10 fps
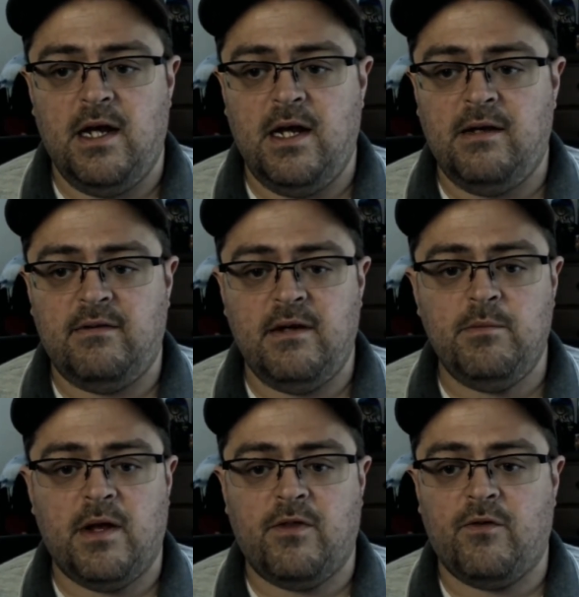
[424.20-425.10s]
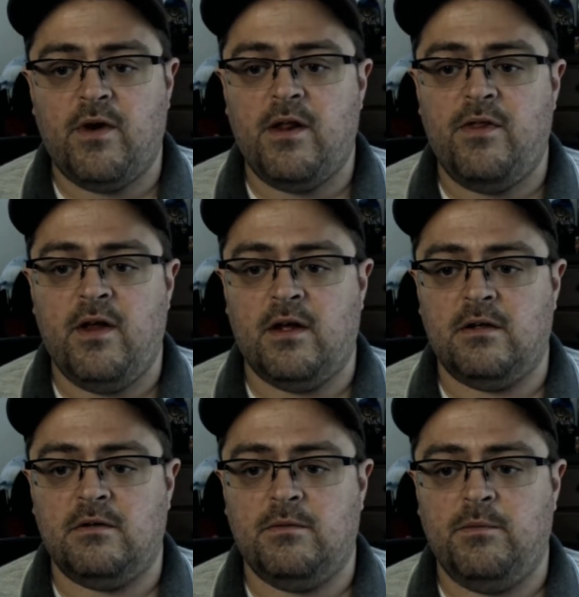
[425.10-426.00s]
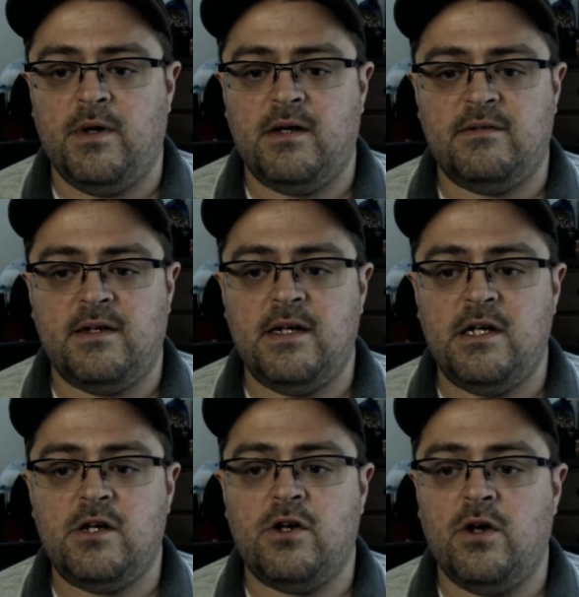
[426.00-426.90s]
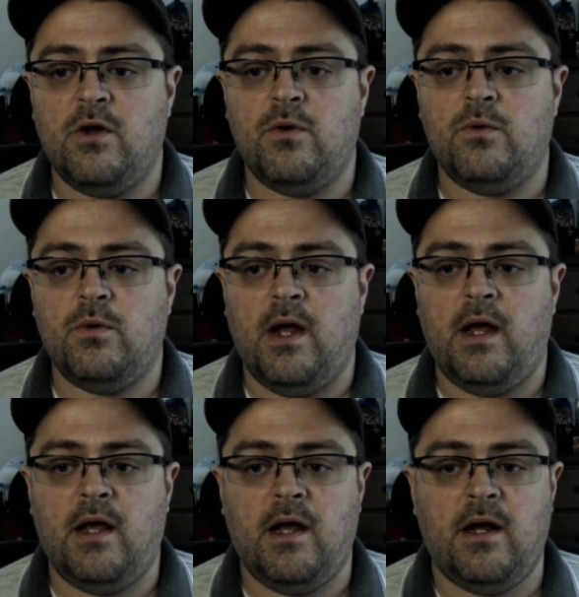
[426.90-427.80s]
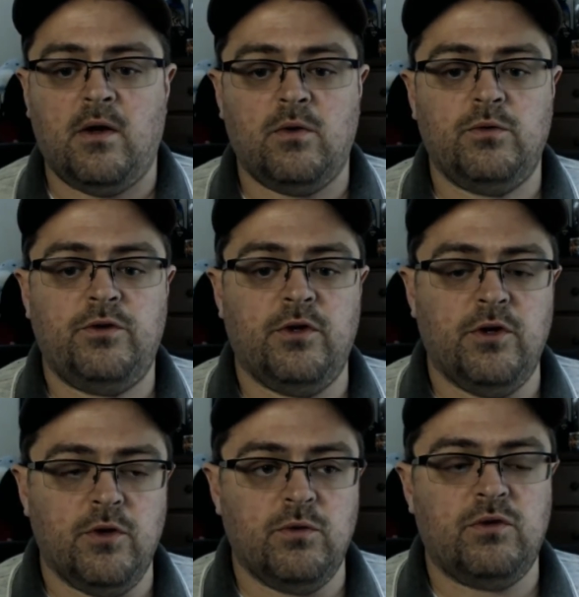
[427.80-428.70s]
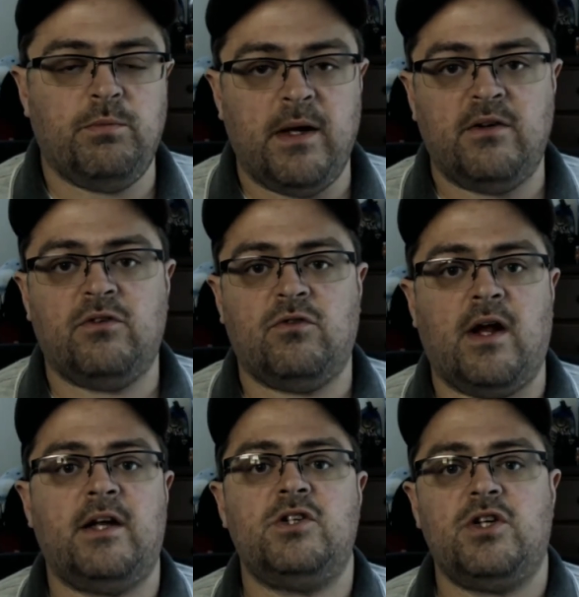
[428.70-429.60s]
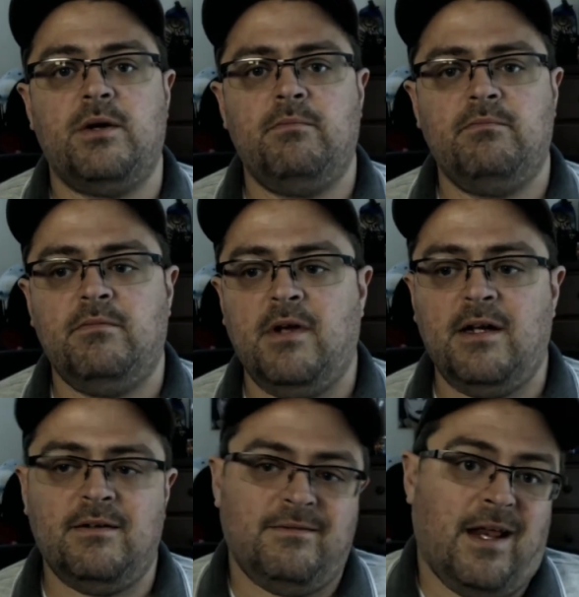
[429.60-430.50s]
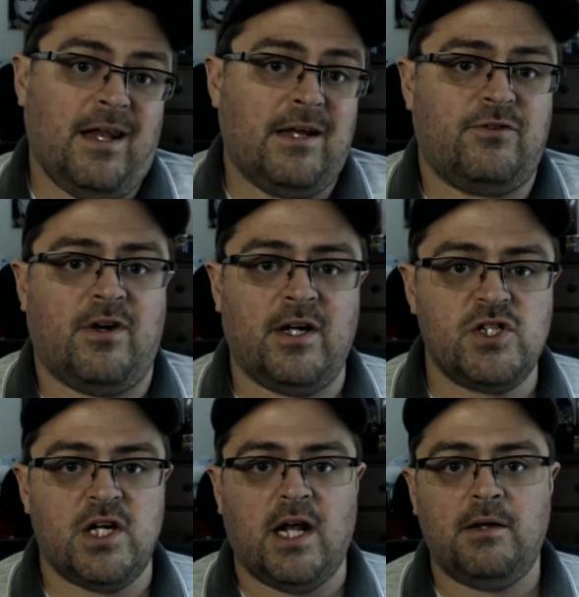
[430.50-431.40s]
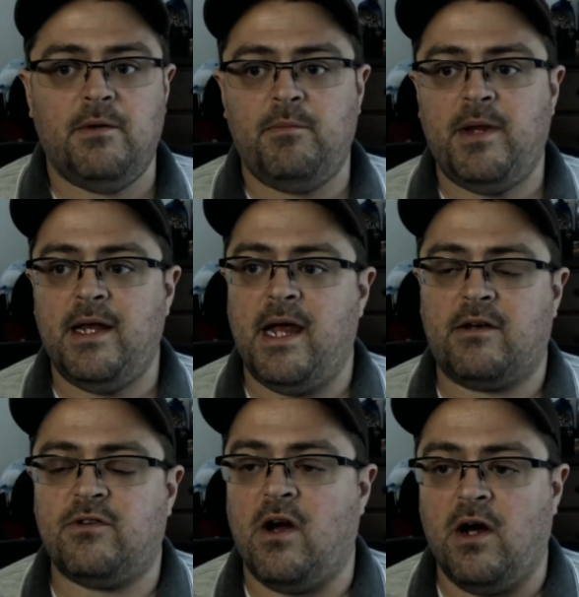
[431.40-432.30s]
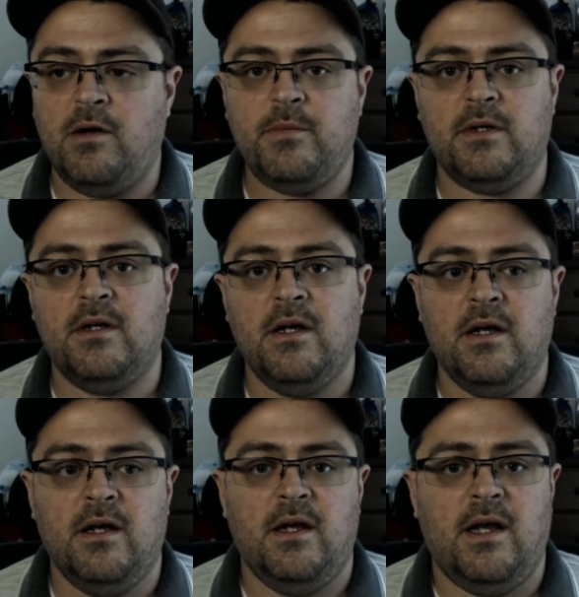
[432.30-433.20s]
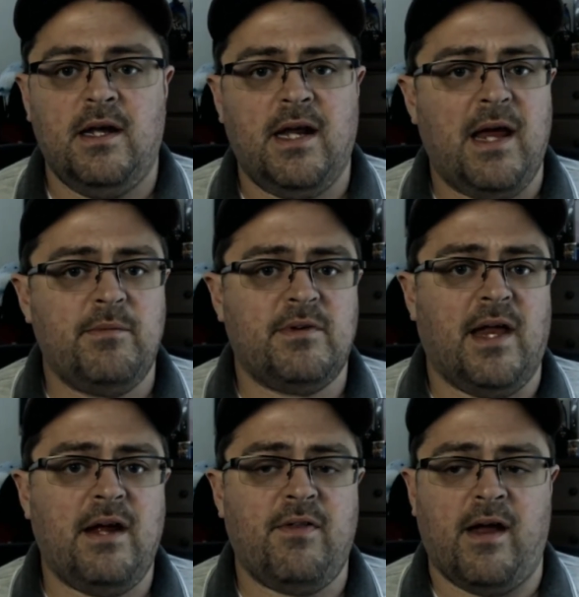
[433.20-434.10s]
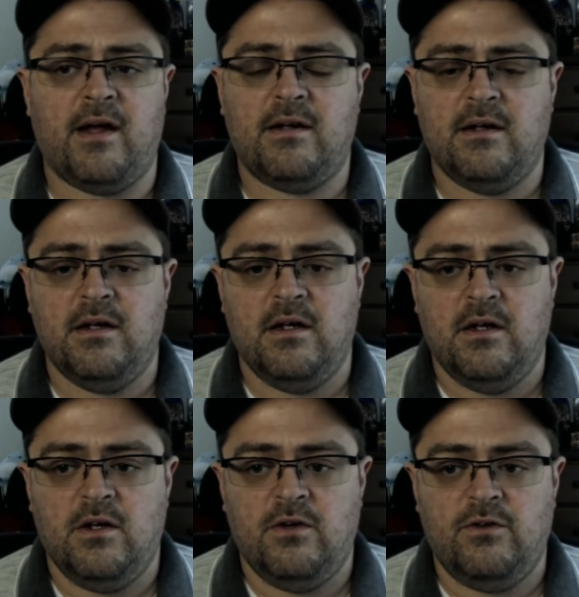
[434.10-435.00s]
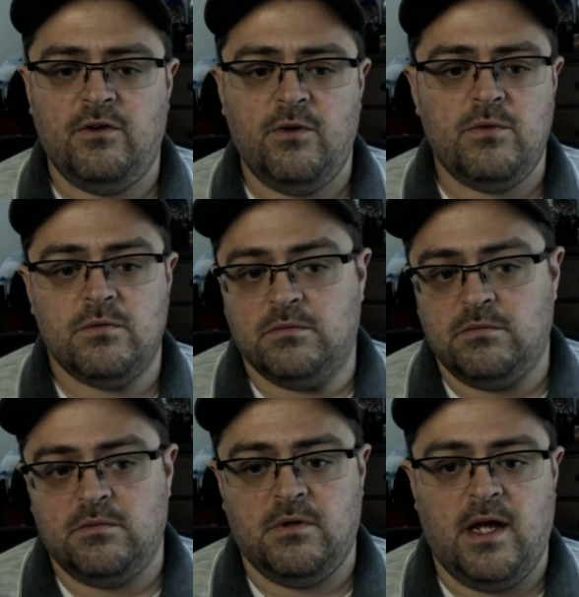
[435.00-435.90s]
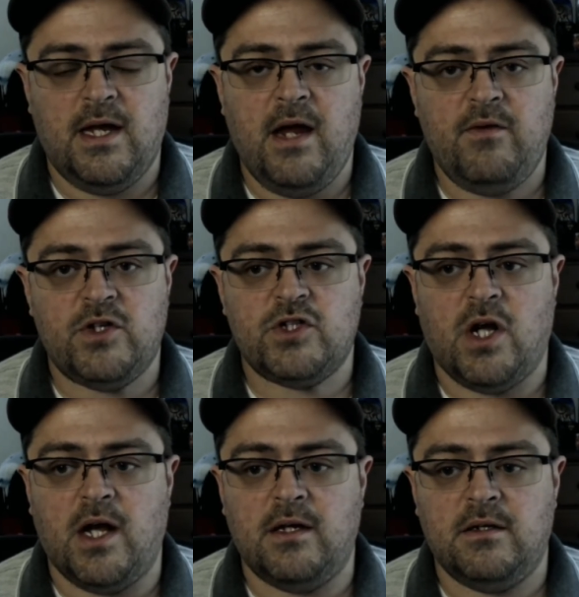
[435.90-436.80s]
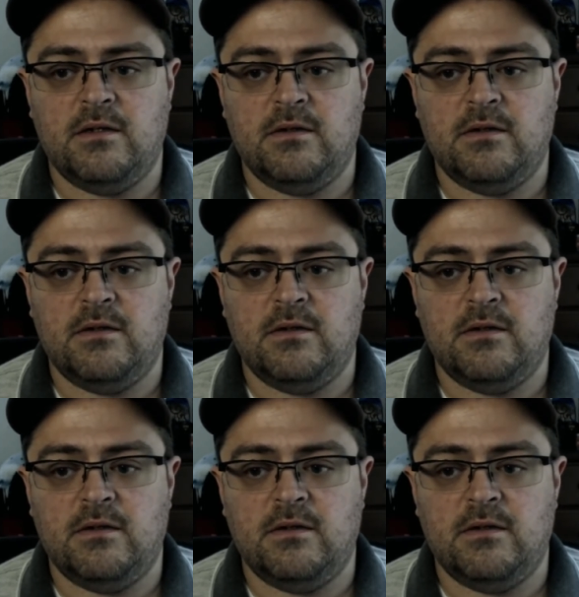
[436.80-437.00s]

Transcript: it seemed like the right thing, because I needed to know how to do space strategy. And I like strategy. I play XCOM and games like that. So I gave it a shot.